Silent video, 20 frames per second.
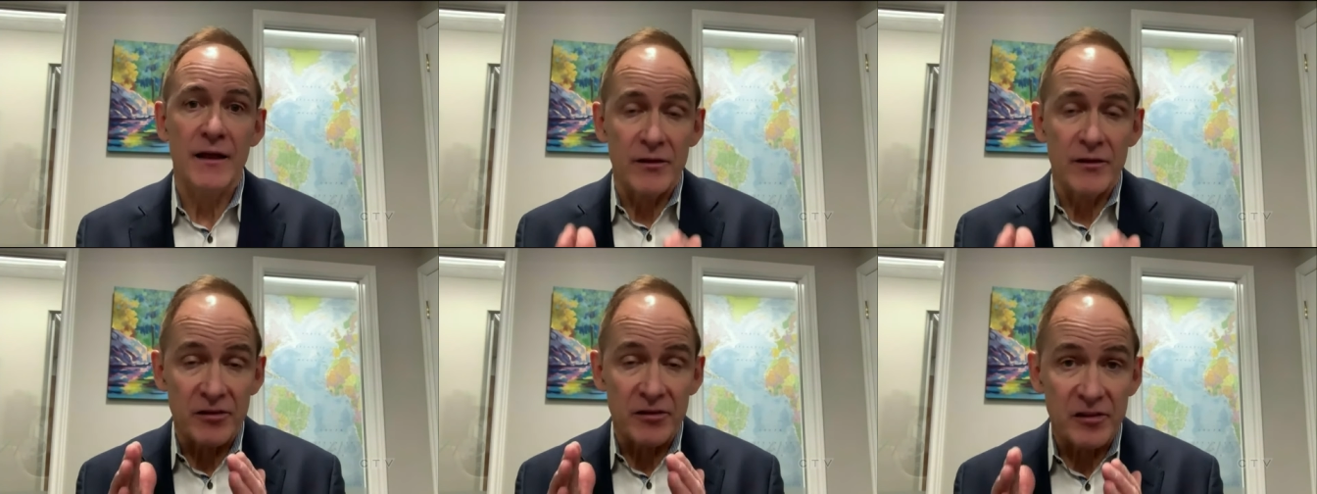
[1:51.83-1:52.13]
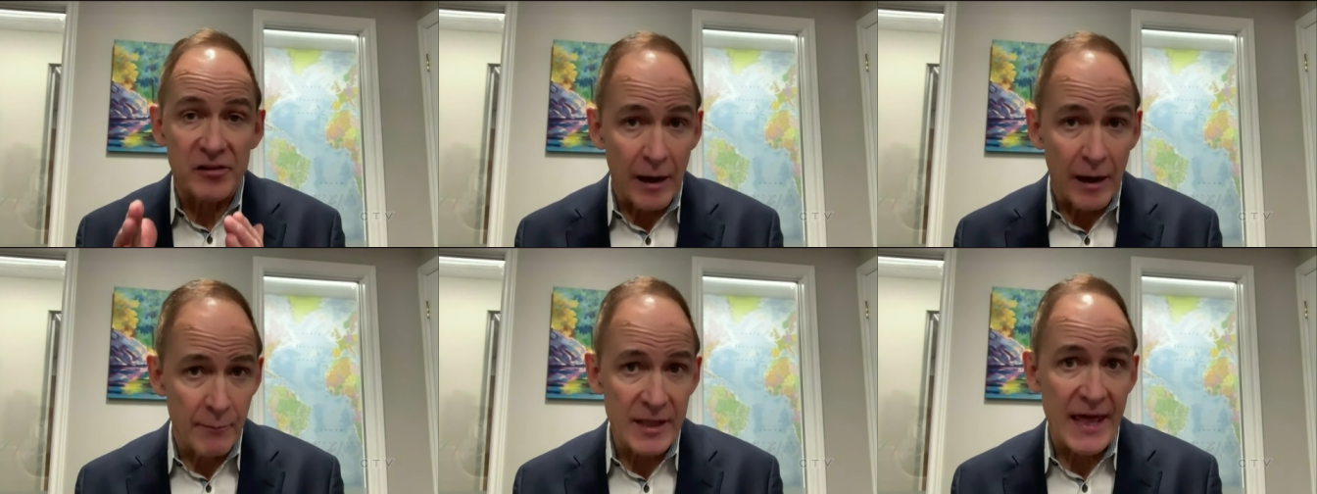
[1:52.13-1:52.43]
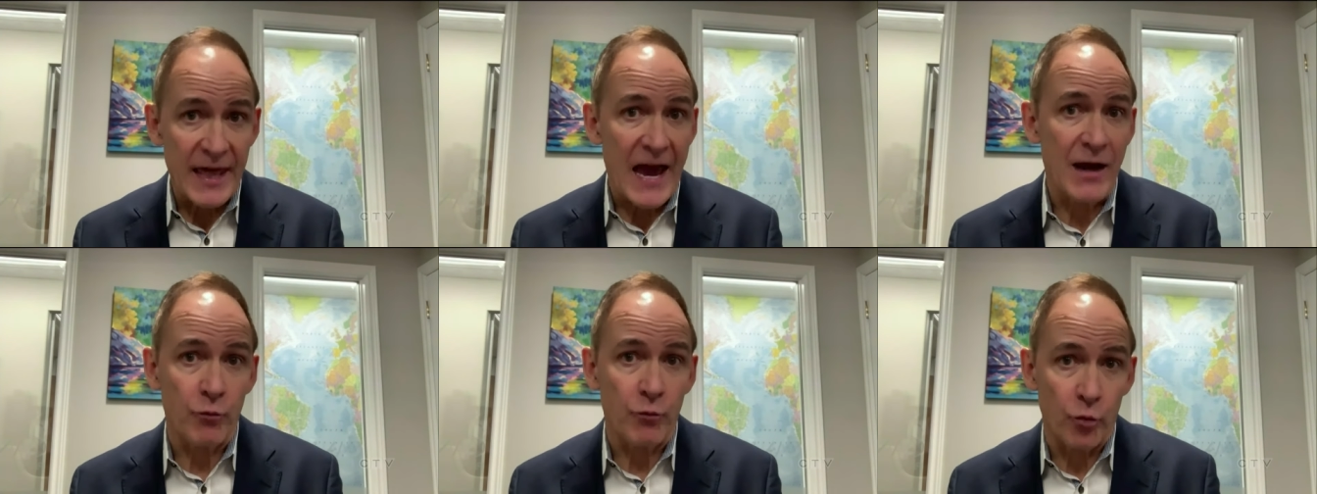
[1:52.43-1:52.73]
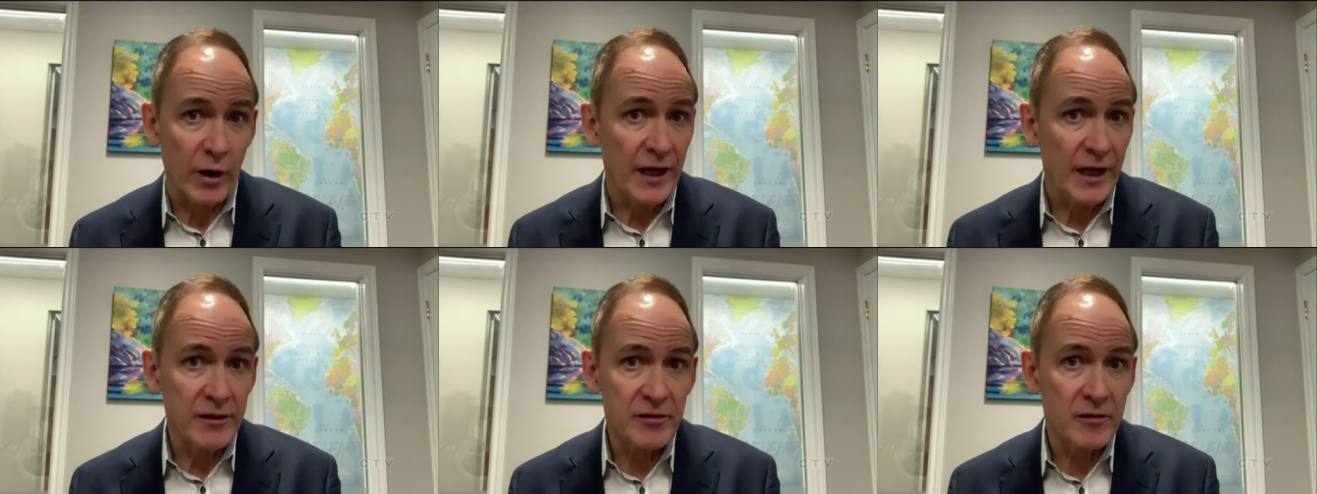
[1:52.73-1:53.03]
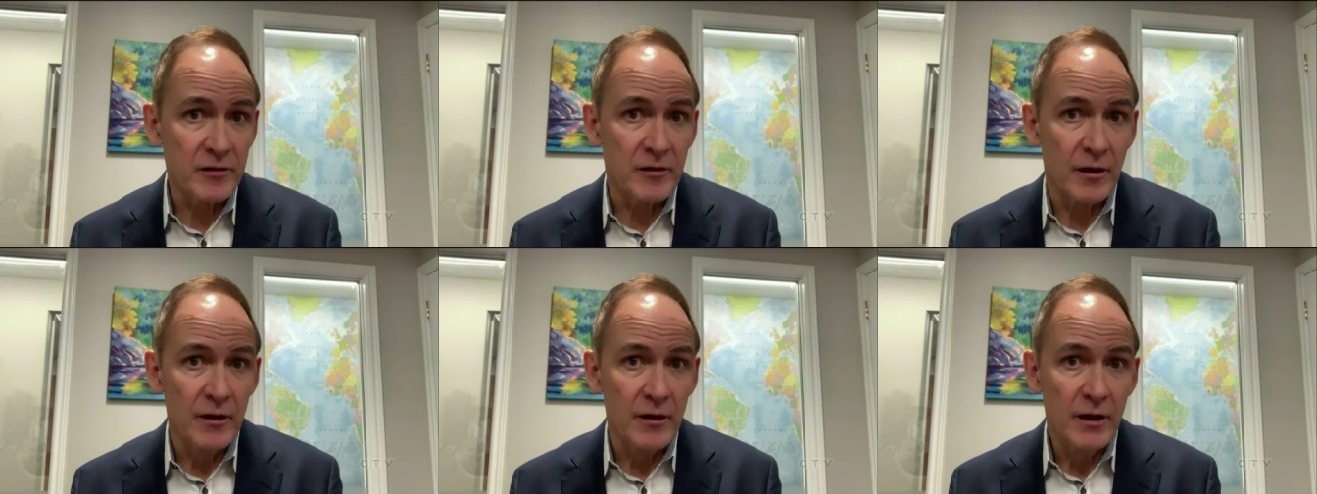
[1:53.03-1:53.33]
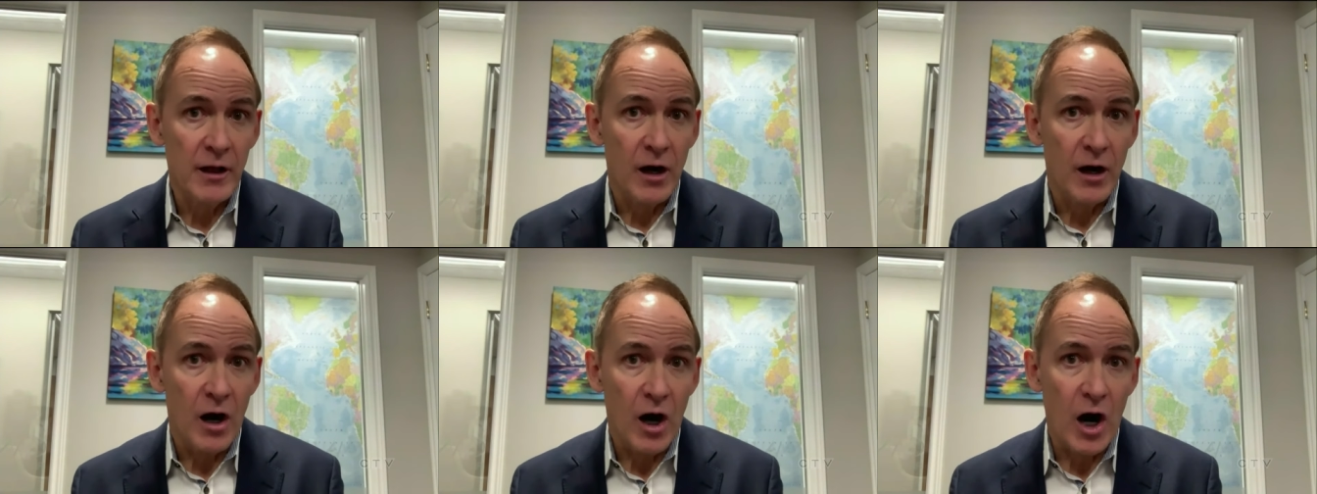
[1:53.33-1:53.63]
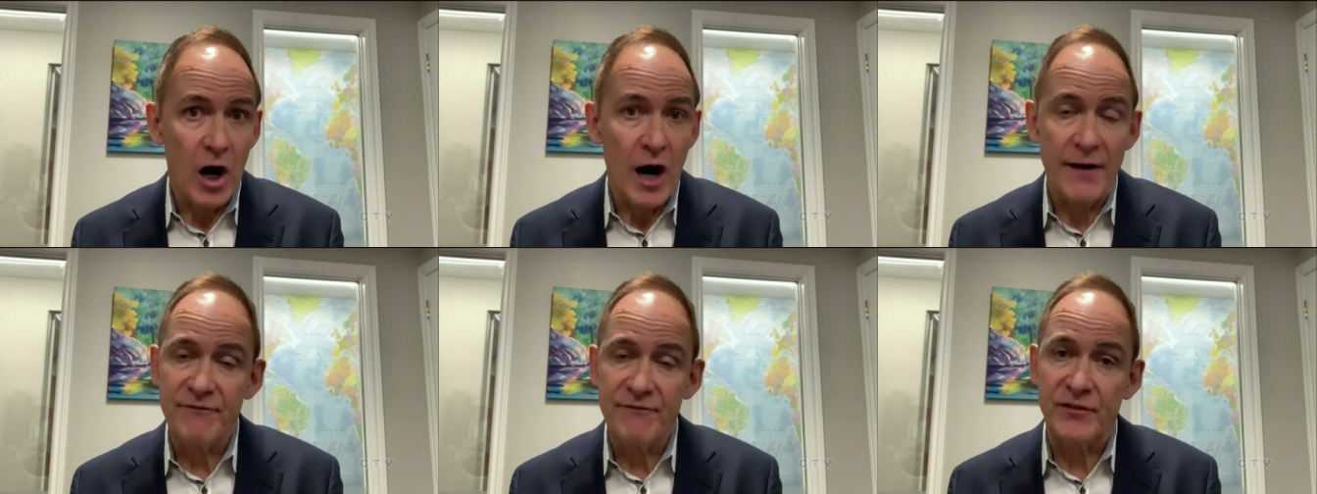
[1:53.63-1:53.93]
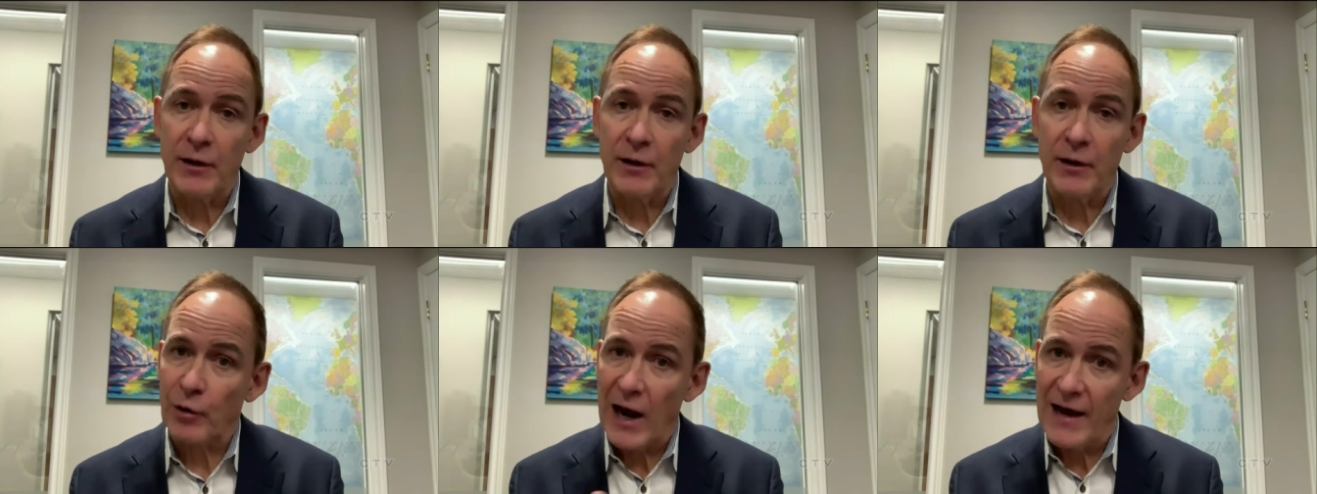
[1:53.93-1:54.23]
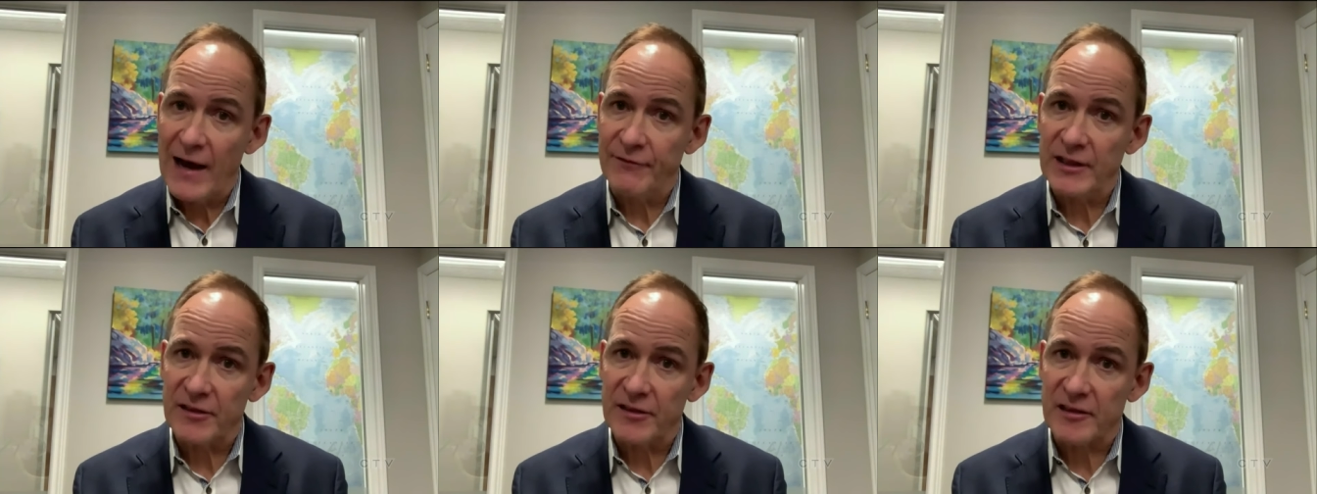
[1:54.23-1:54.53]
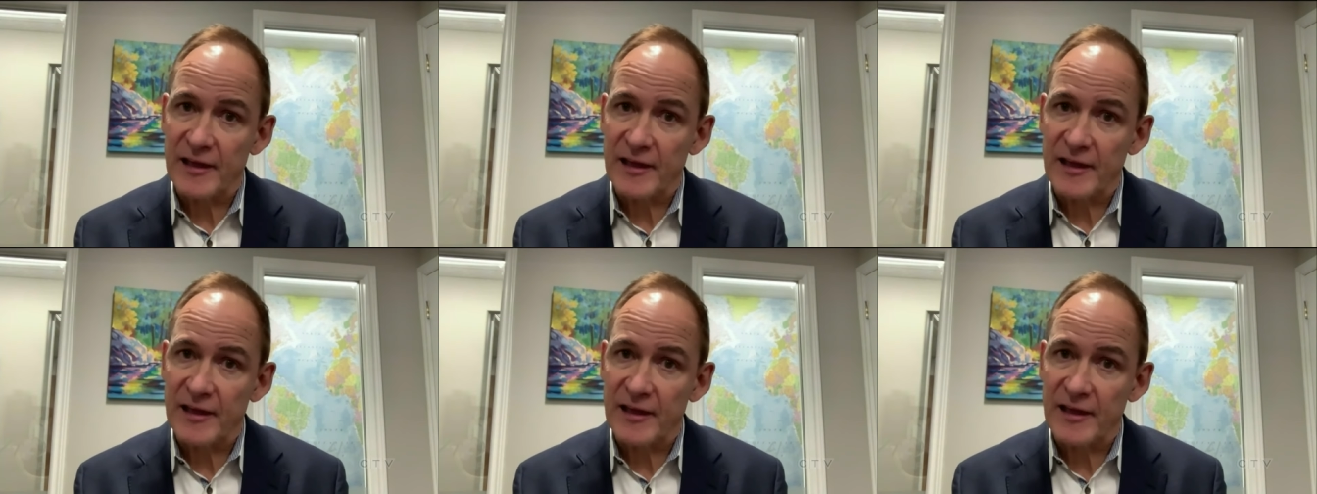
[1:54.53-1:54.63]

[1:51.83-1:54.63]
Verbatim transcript: some of that risk off the private